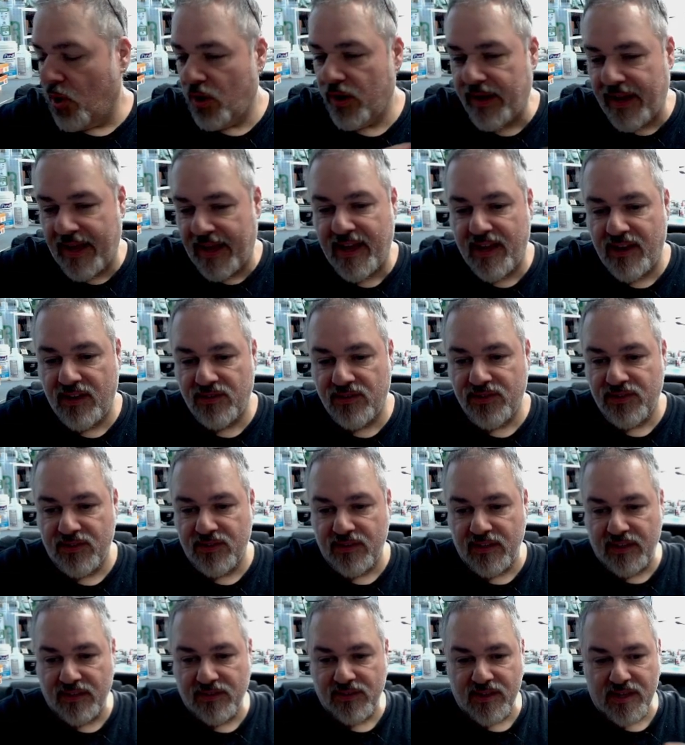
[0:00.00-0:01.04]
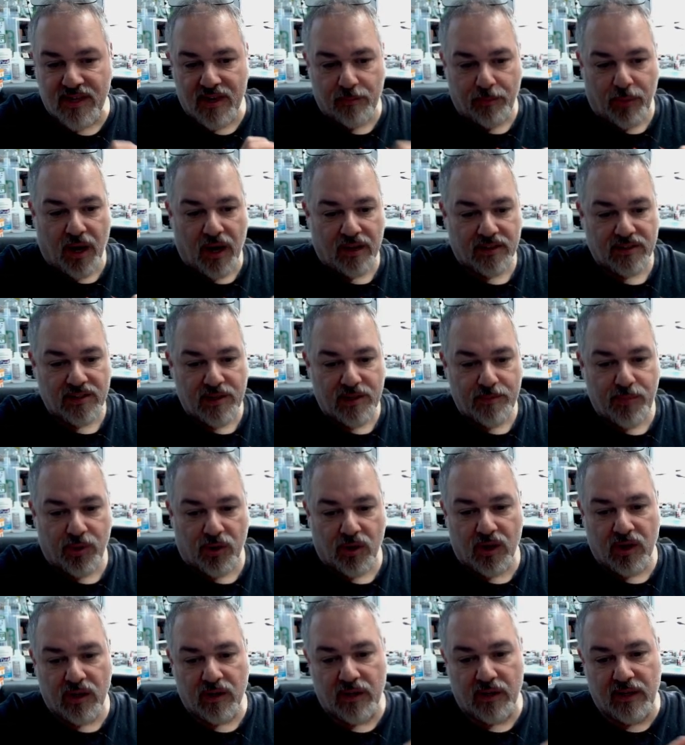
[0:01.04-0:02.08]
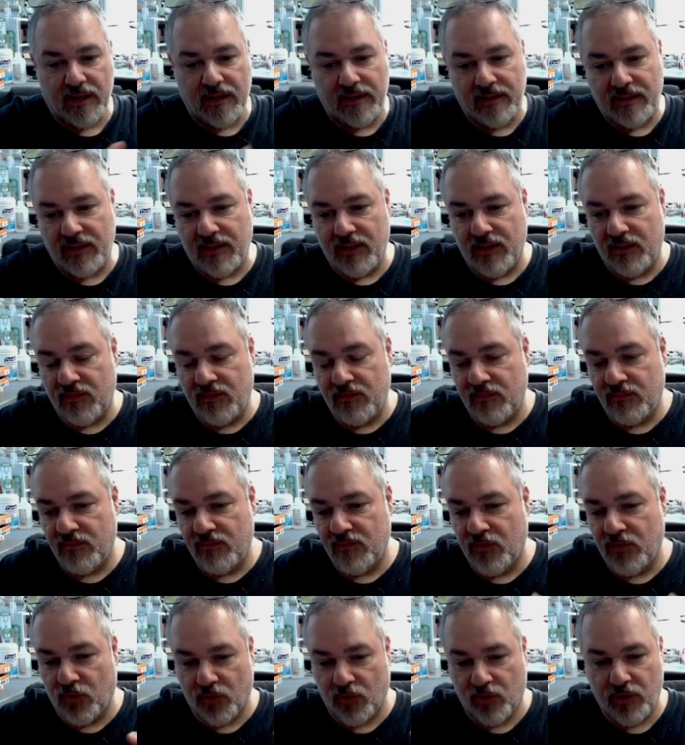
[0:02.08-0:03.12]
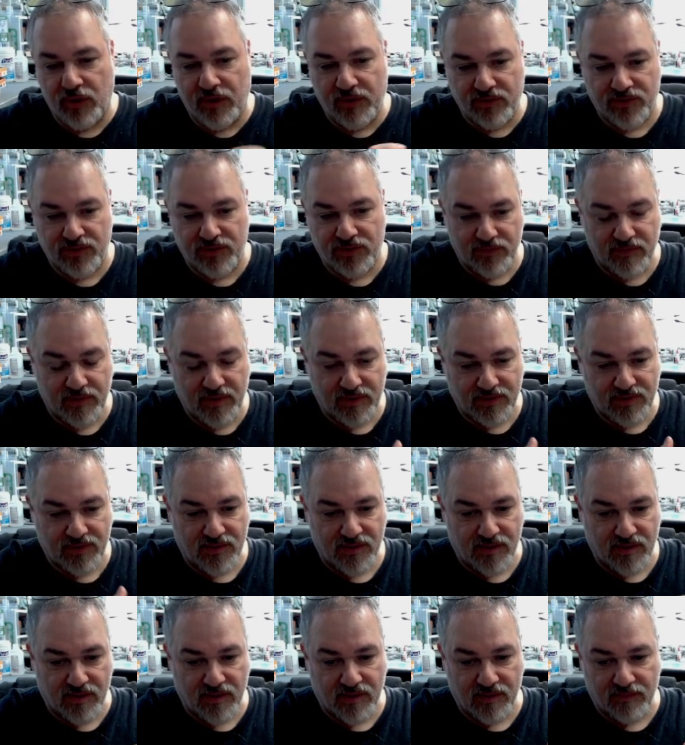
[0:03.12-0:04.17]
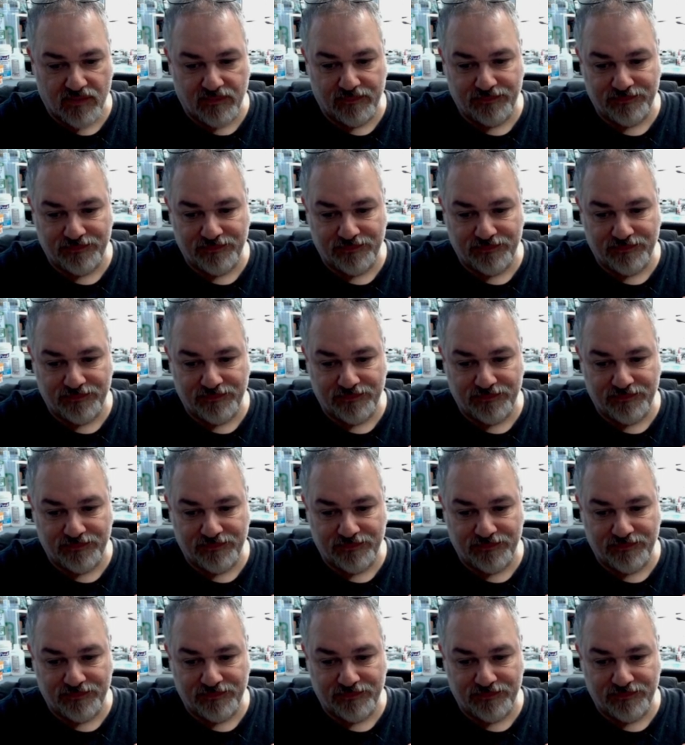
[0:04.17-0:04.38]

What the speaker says: A is the epoxy part, and then is the